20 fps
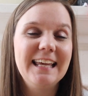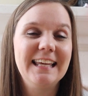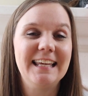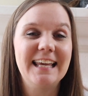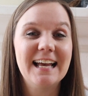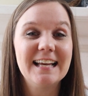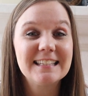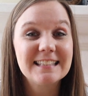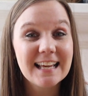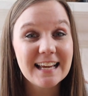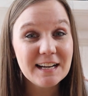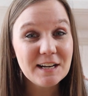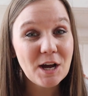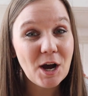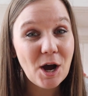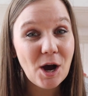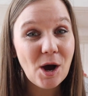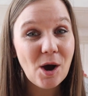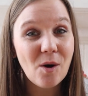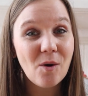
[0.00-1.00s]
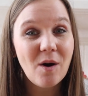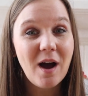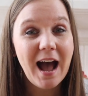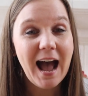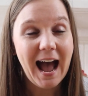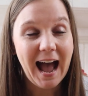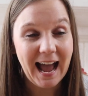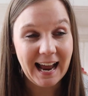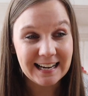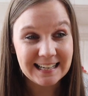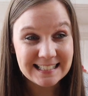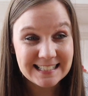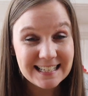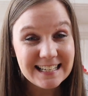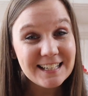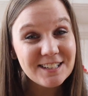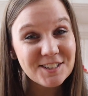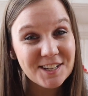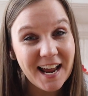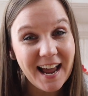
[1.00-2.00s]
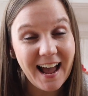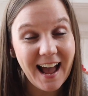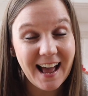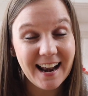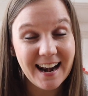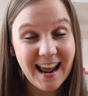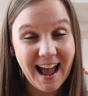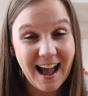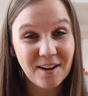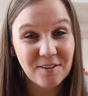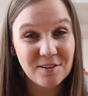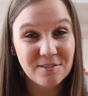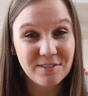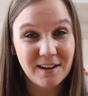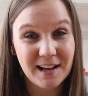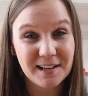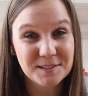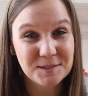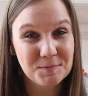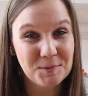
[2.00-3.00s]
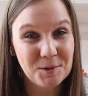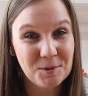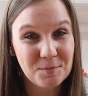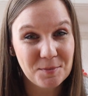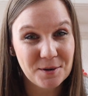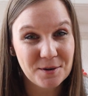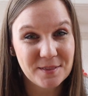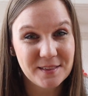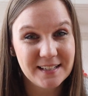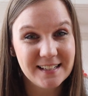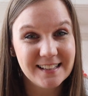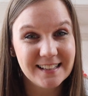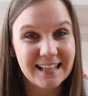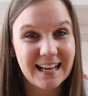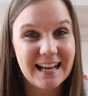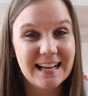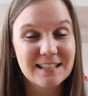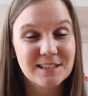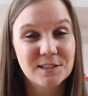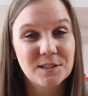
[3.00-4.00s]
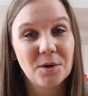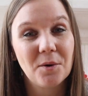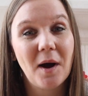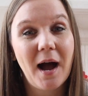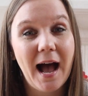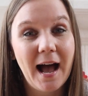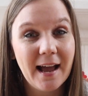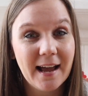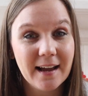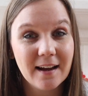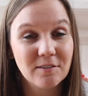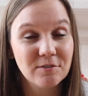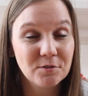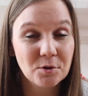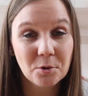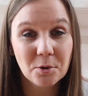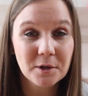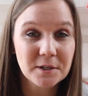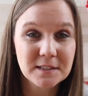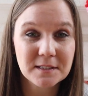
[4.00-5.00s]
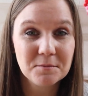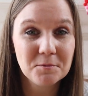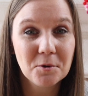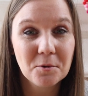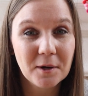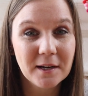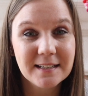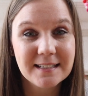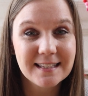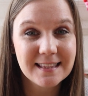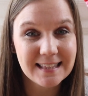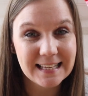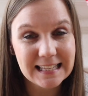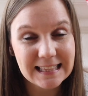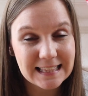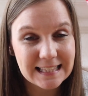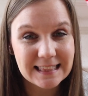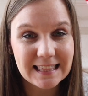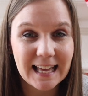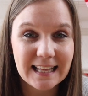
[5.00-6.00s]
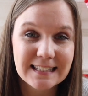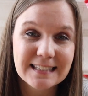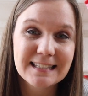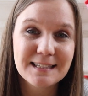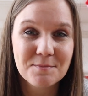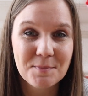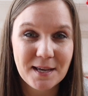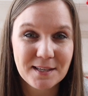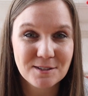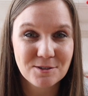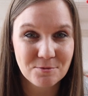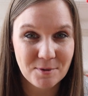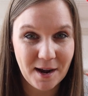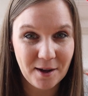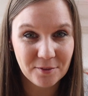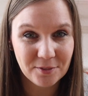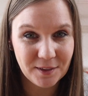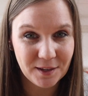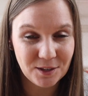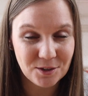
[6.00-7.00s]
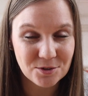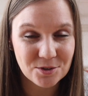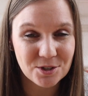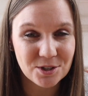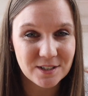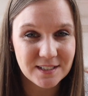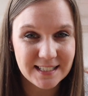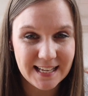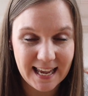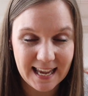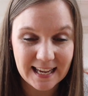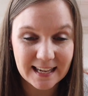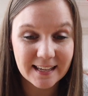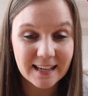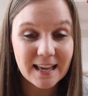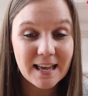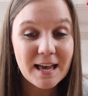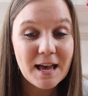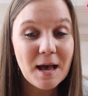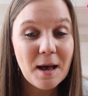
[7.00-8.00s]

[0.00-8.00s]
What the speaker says: Yes, I know, I teach an out-of-hospital birthing class, so I, of course, am going to think that that's the best route that you should take.